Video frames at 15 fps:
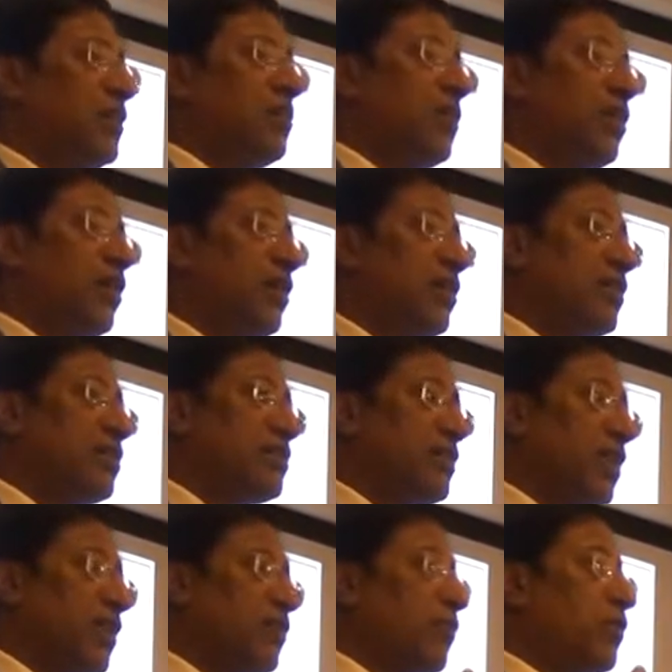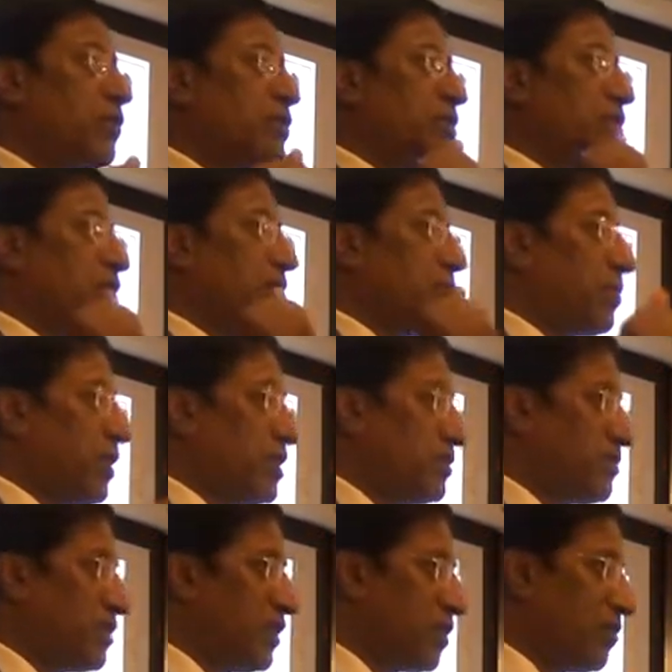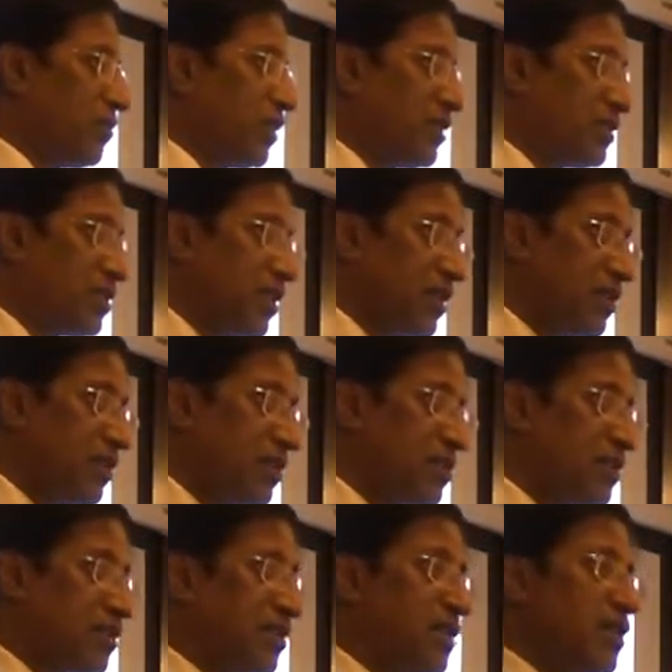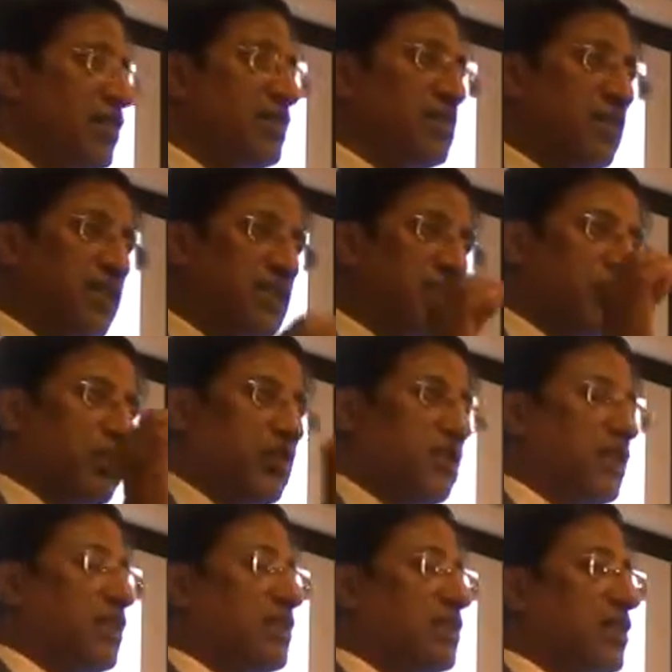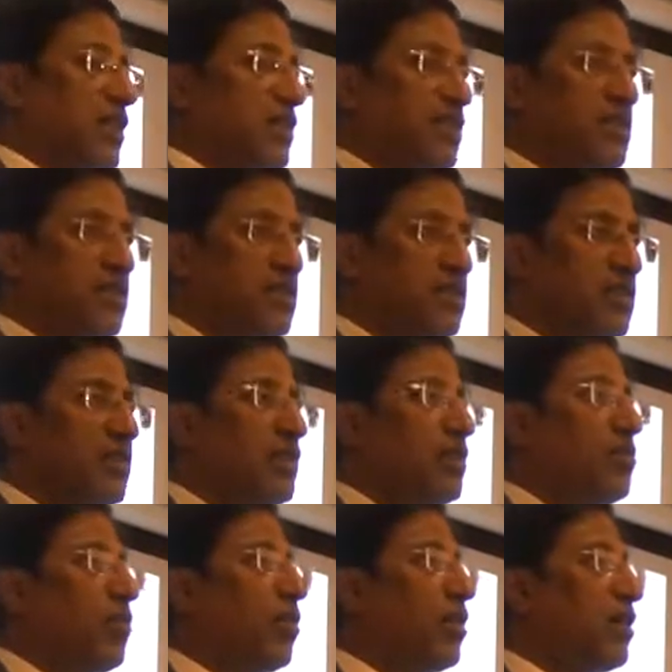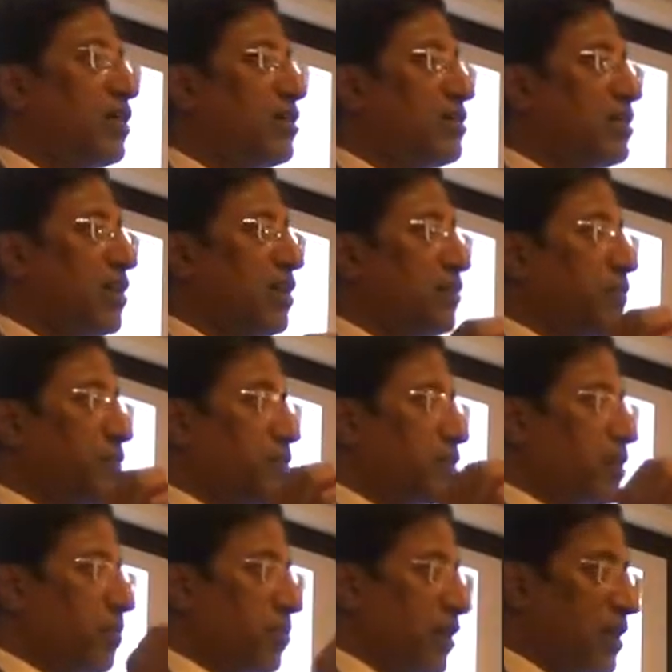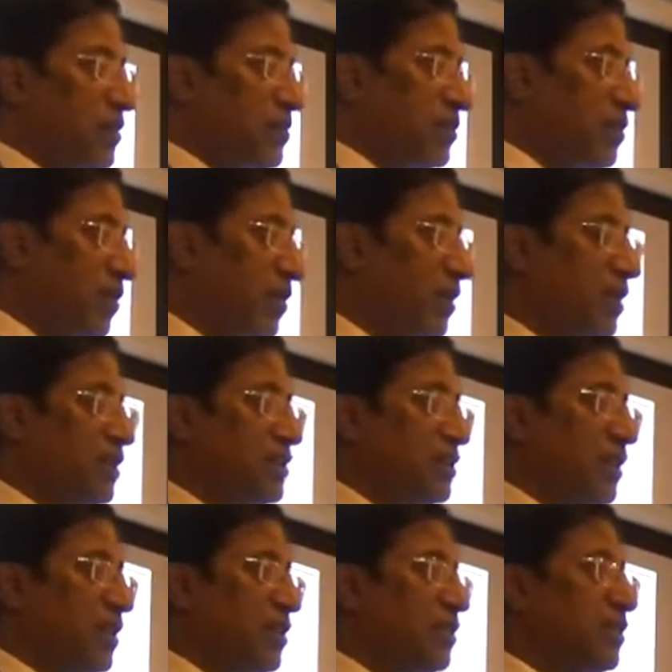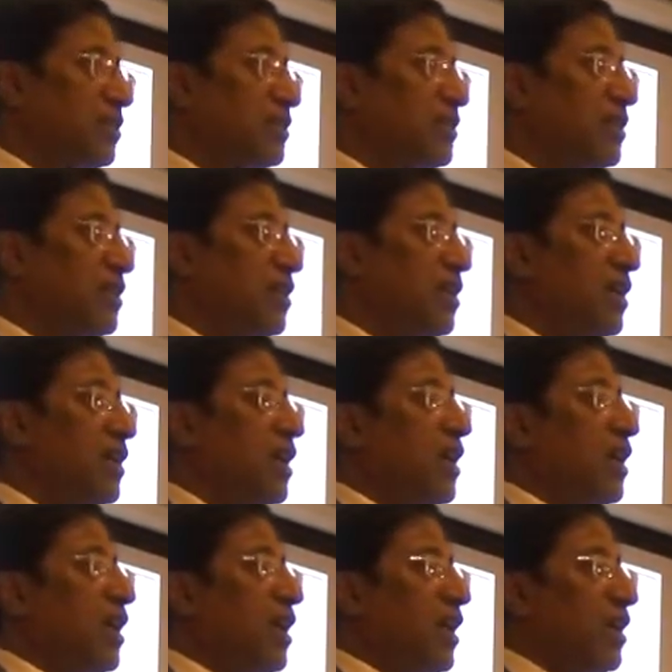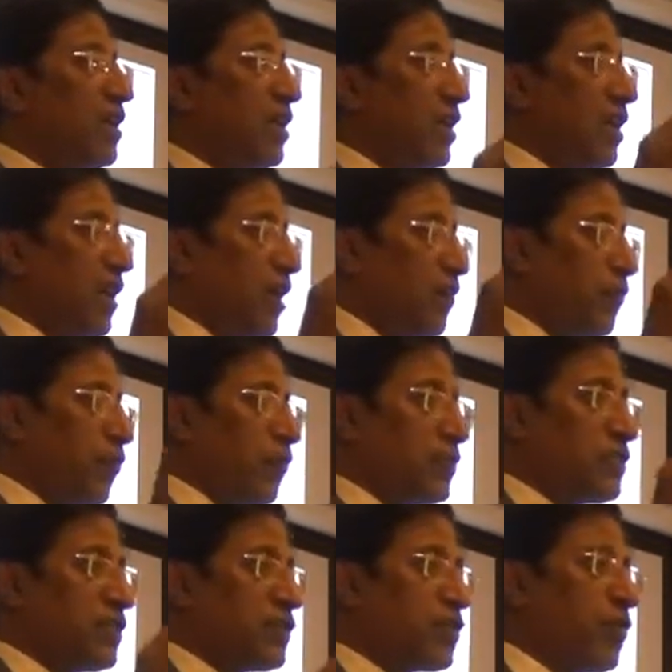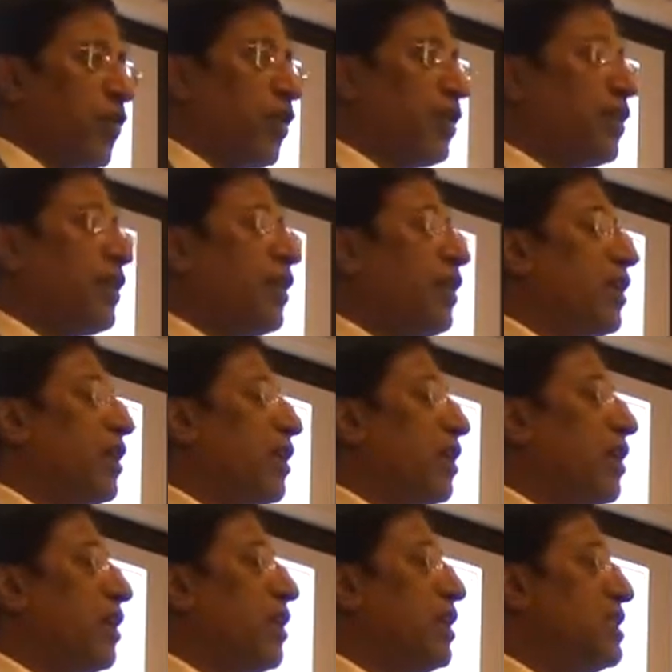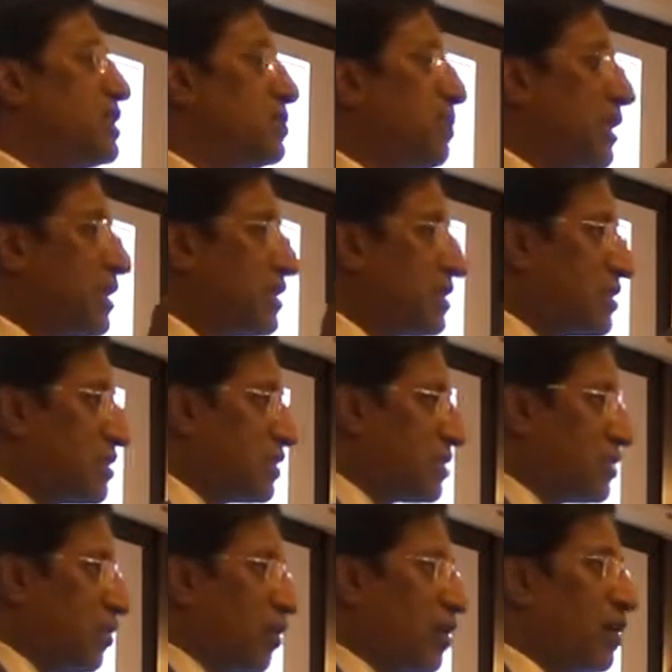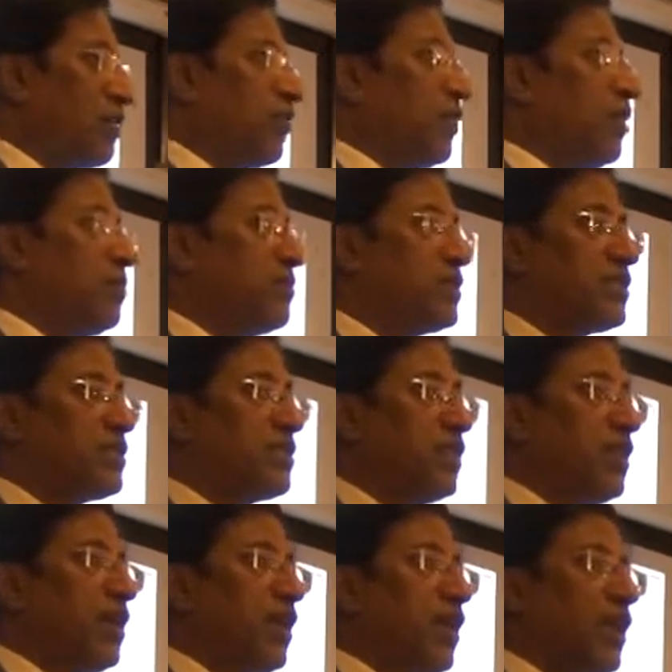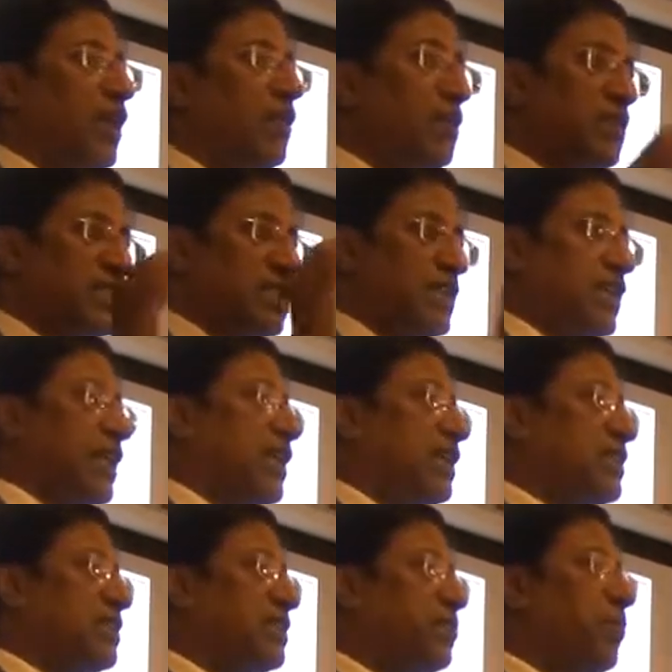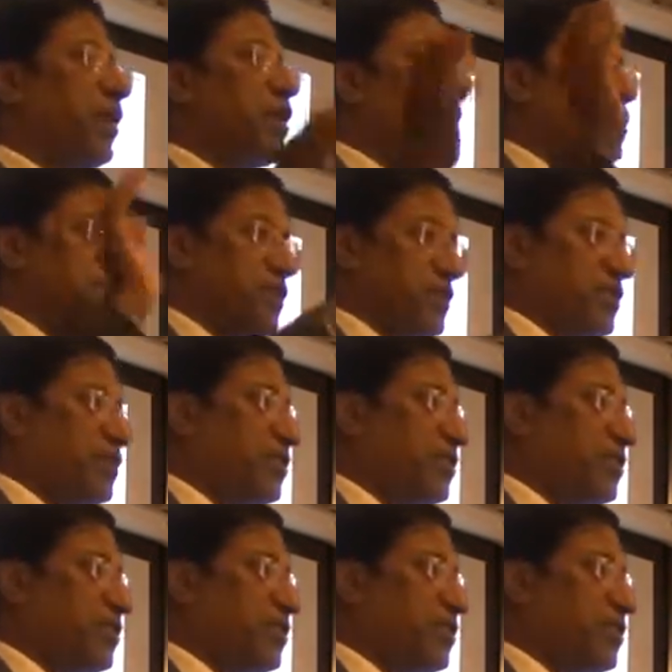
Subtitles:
monitors and enforces compliance with accounting standards, sets auditing standards, monitors and enforces compliance with auditing standards, enforces quality, inspects audit firms, investigates, punishes.